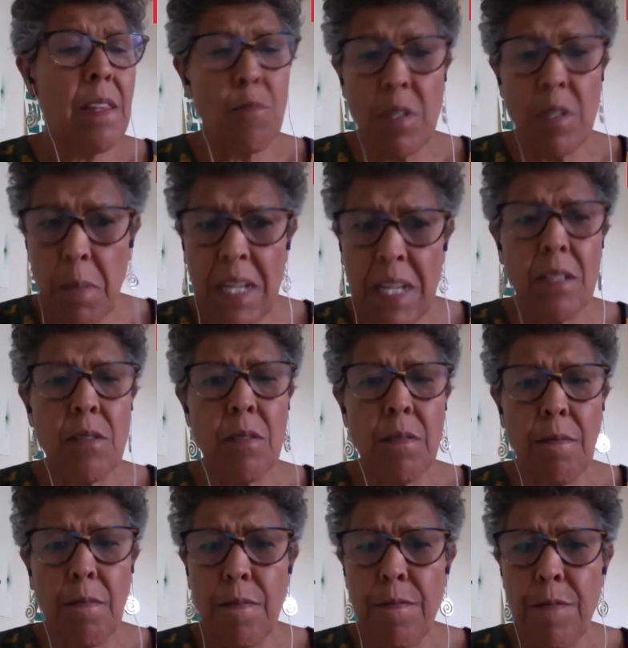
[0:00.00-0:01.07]
that was based
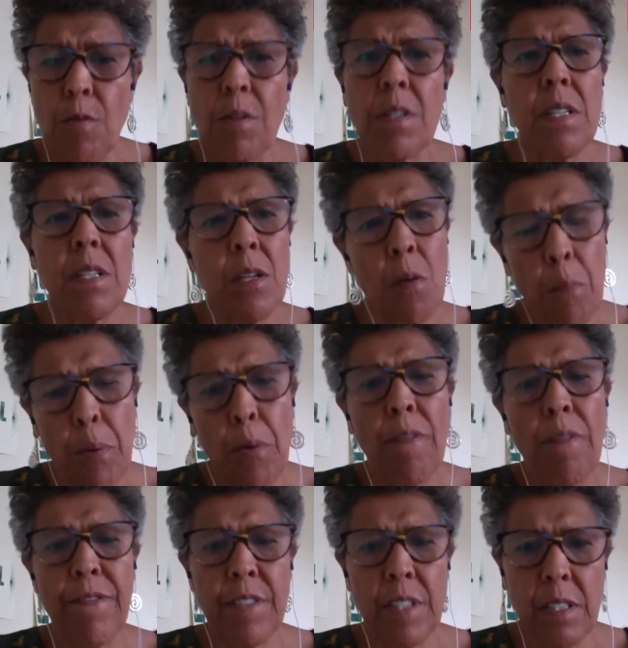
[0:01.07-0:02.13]
on focusing on
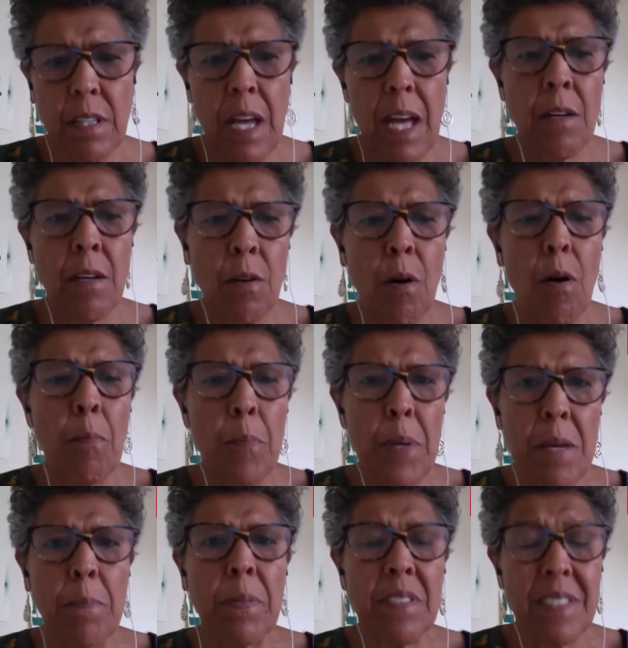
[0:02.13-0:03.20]
profit and not on
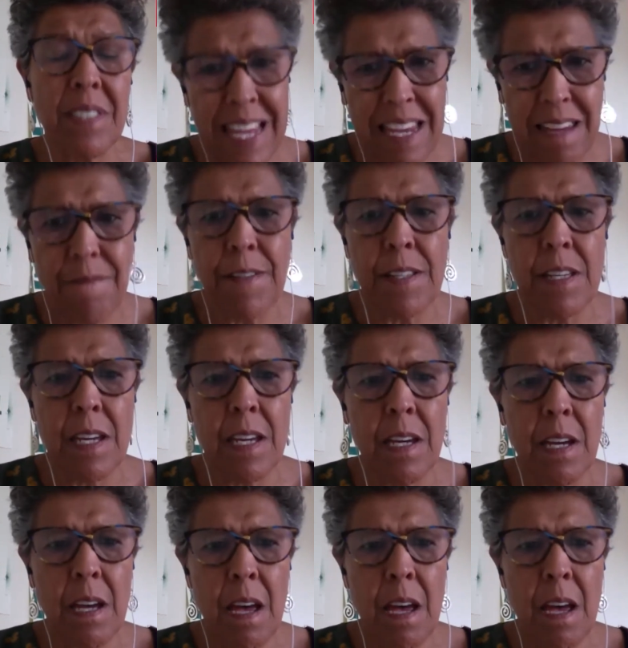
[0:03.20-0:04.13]
people's safety.